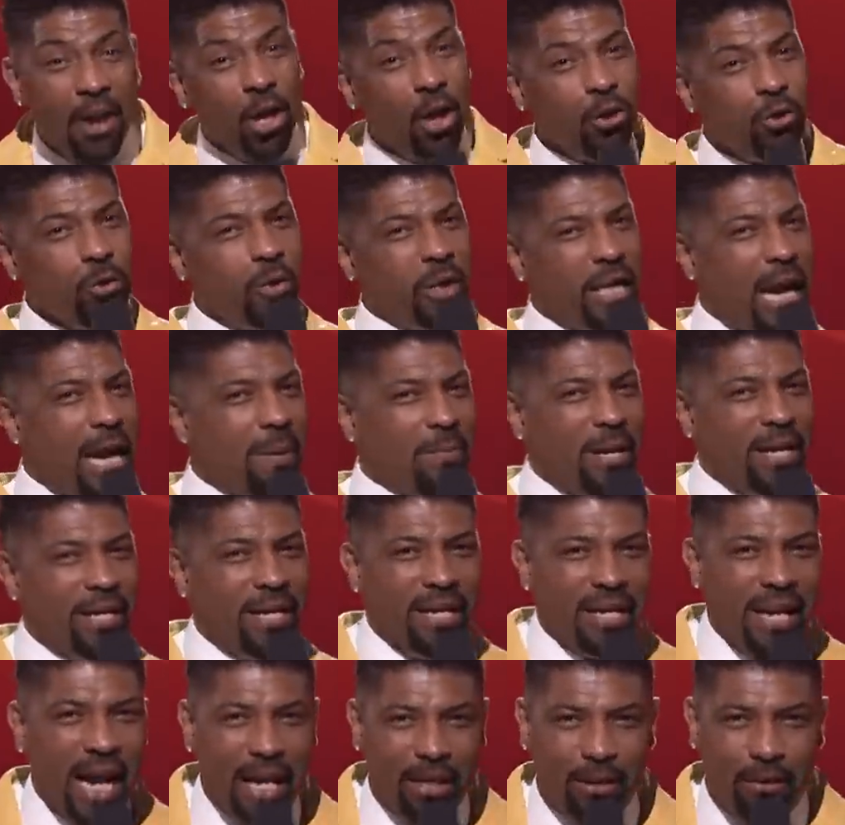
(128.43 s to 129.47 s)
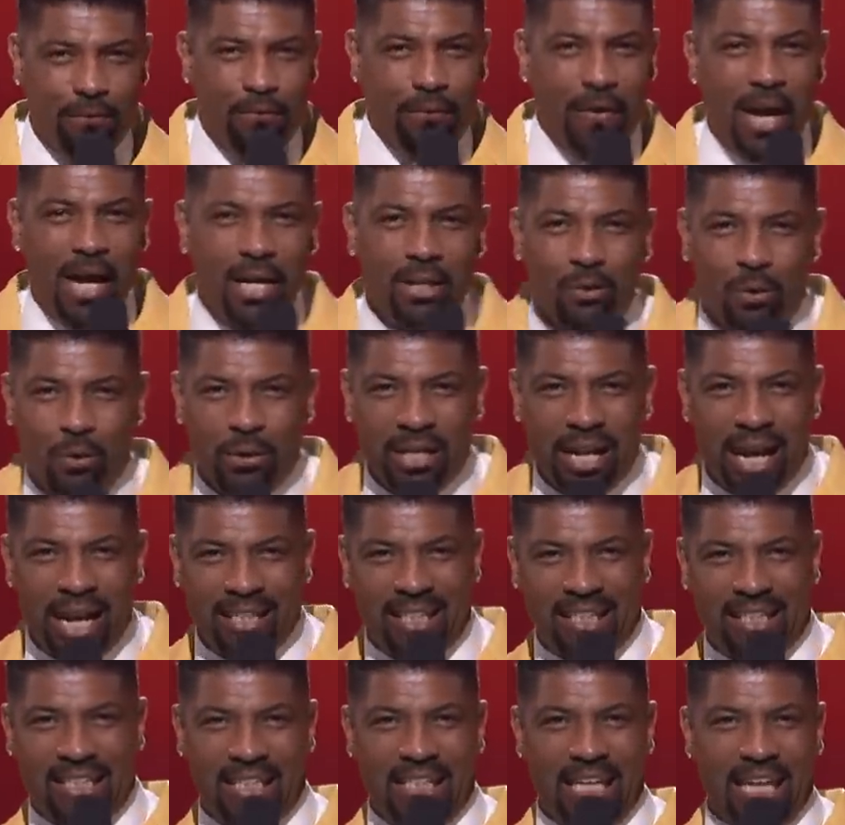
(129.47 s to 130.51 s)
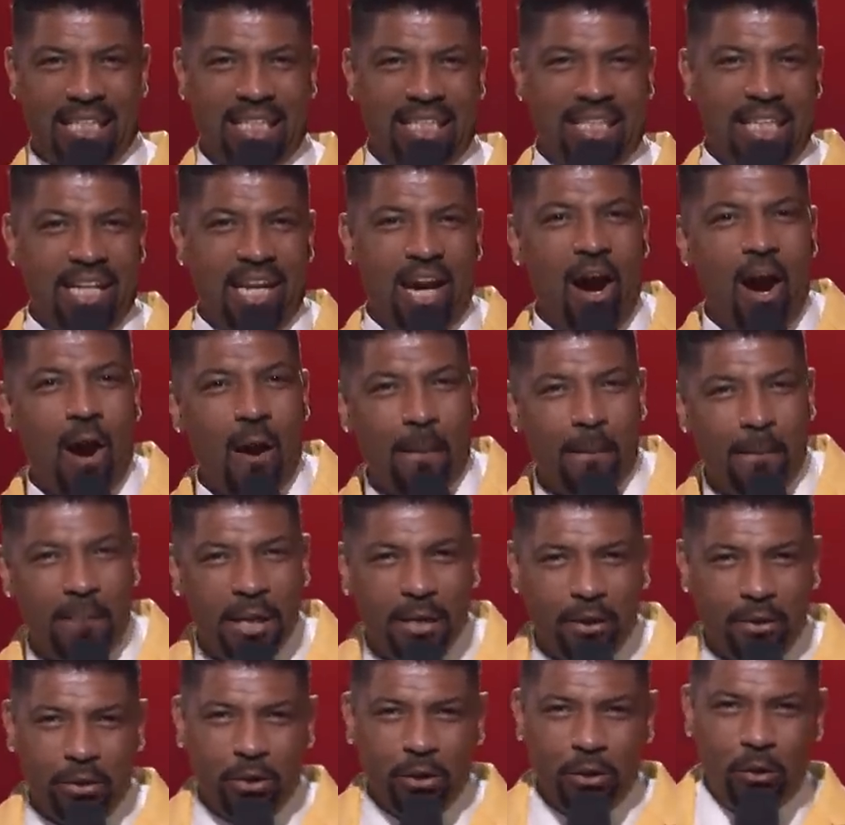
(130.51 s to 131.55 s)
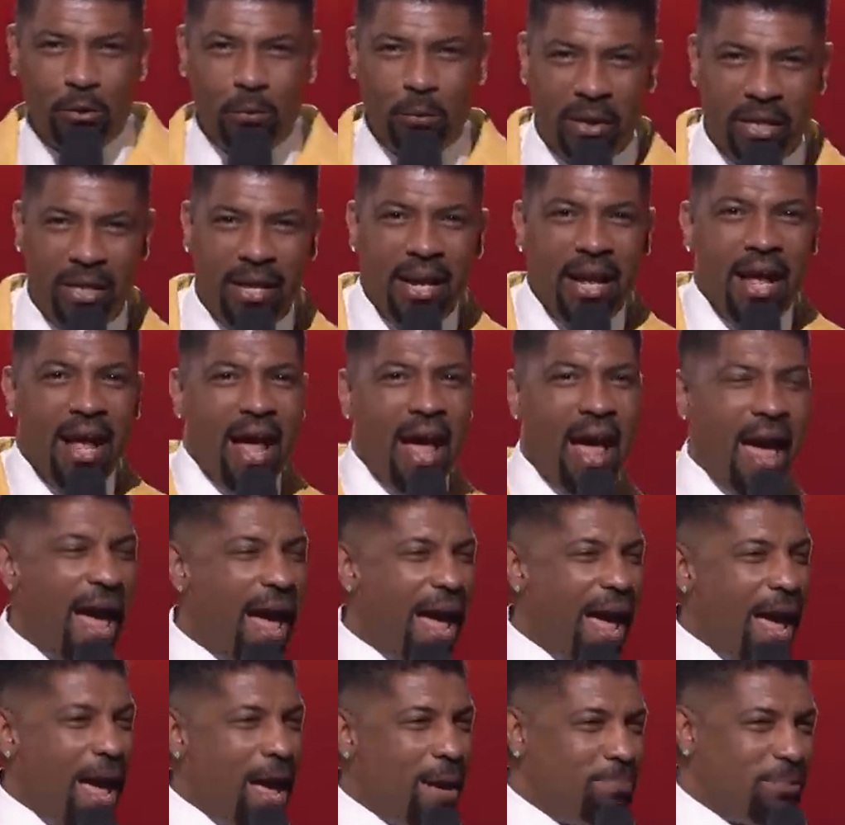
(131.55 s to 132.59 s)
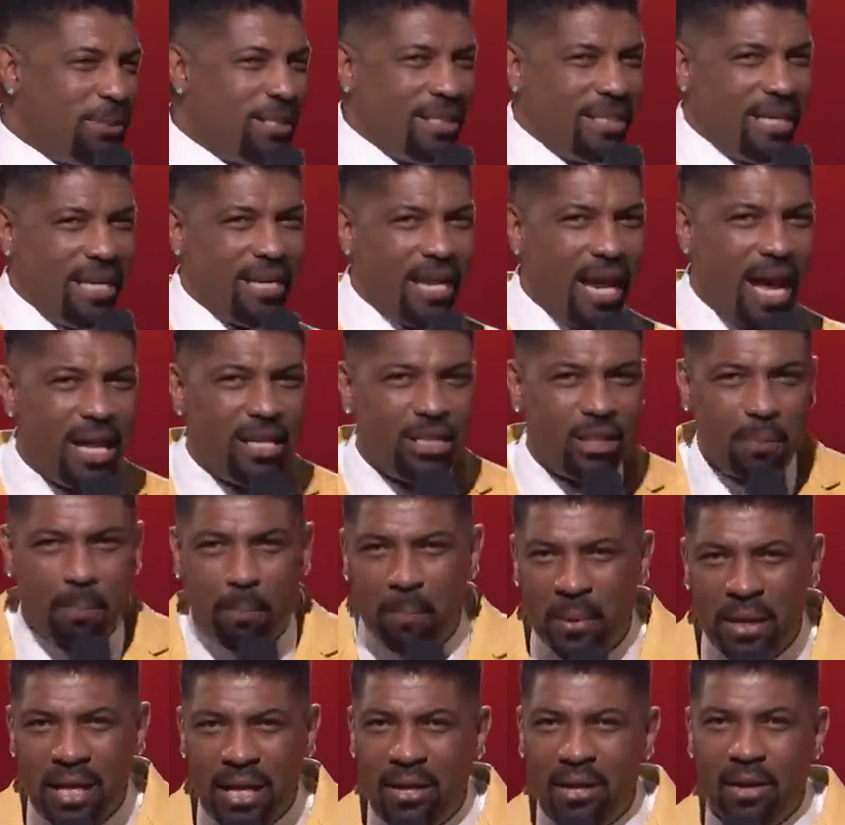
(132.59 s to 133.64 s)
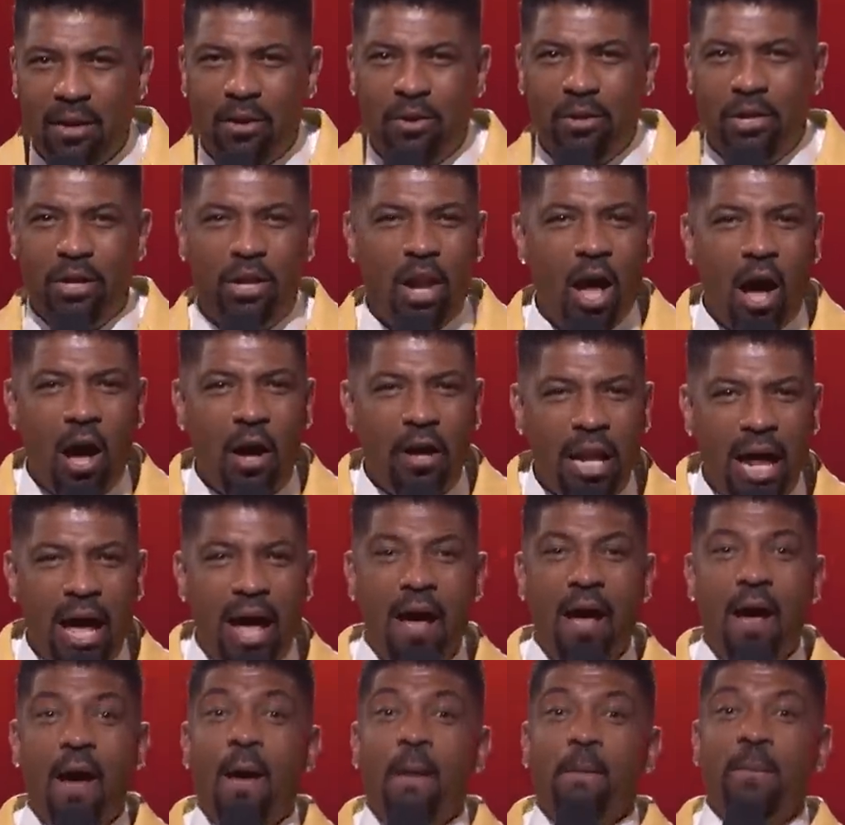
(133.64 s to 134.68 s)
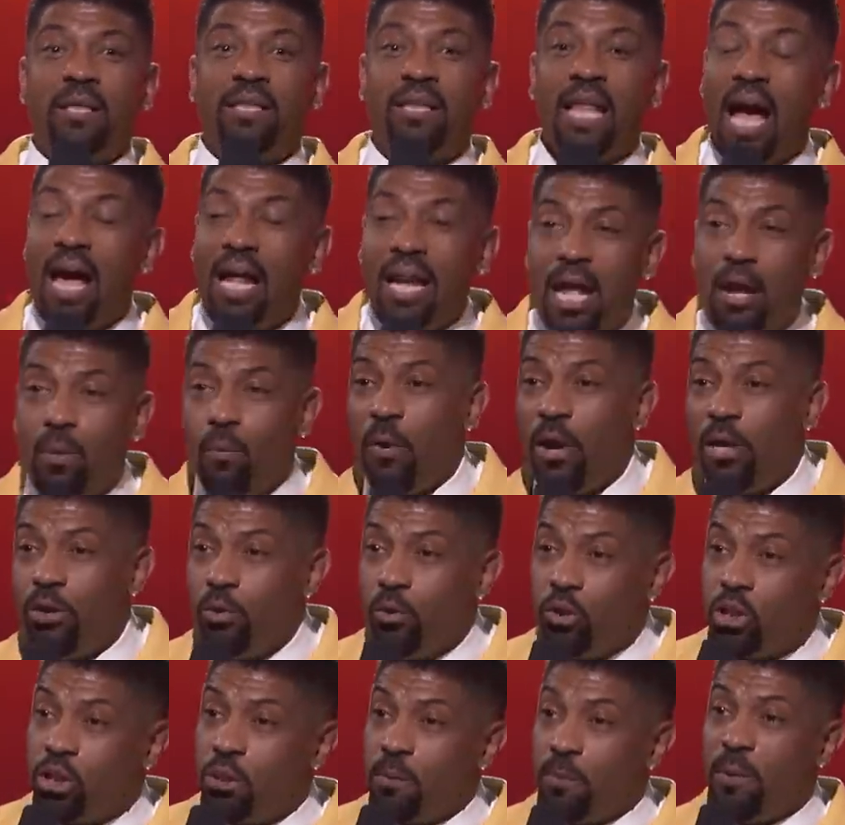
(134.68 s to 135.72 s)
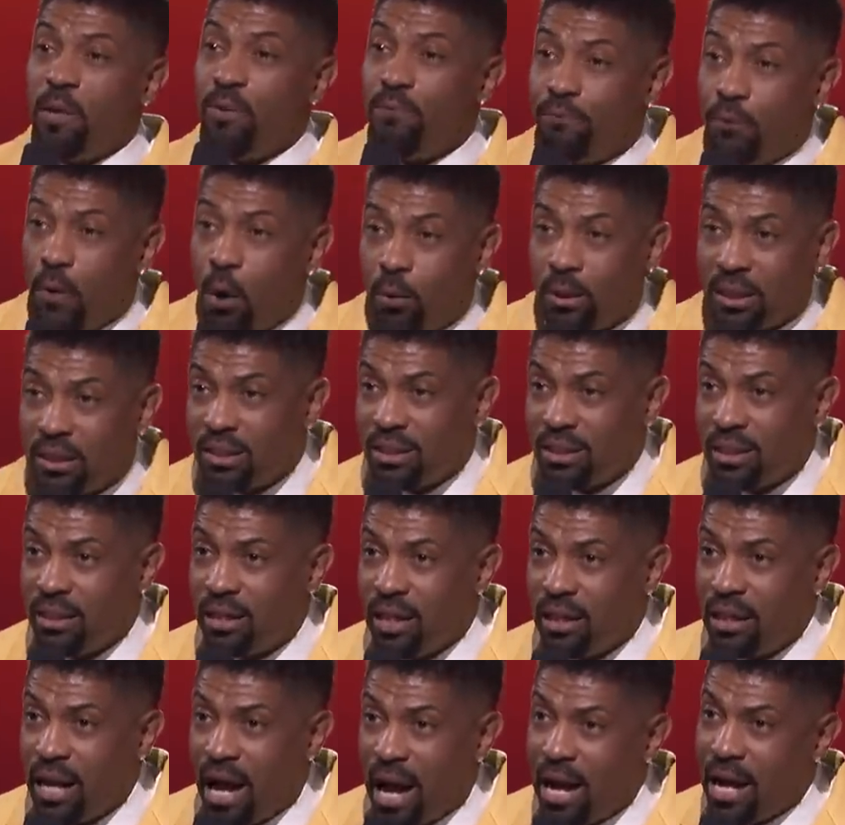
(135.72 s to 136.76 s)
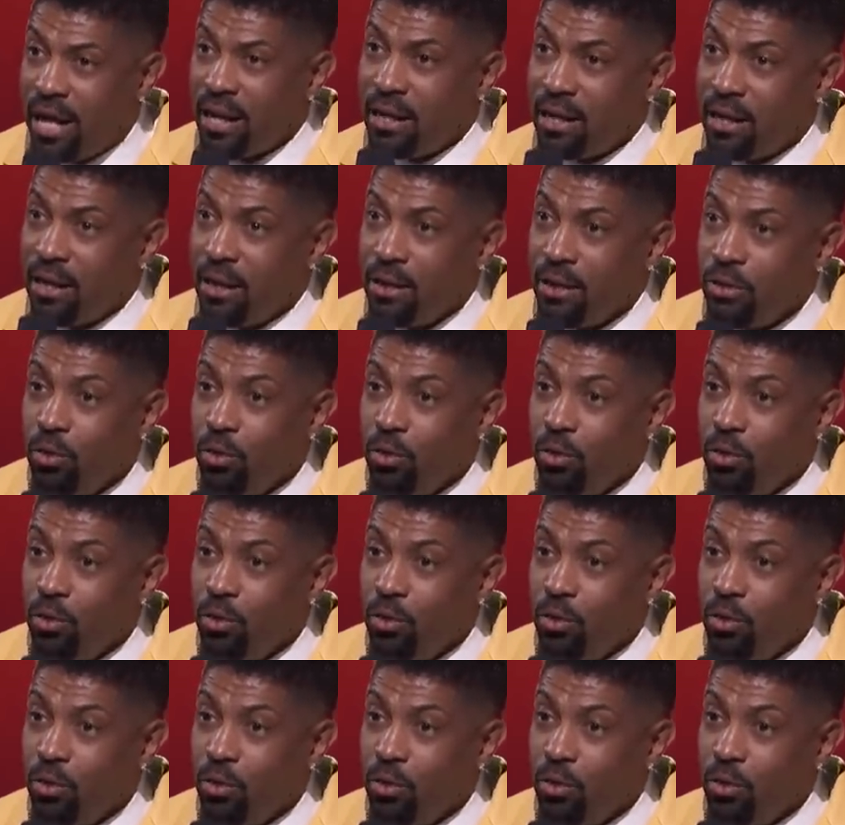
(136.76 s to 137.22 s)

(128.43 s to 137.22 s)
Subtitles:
know you came here tonight to find you a nice, sexy R&B dude with abs and a nice beard and all that, but that ain't where you should be focusing tonight.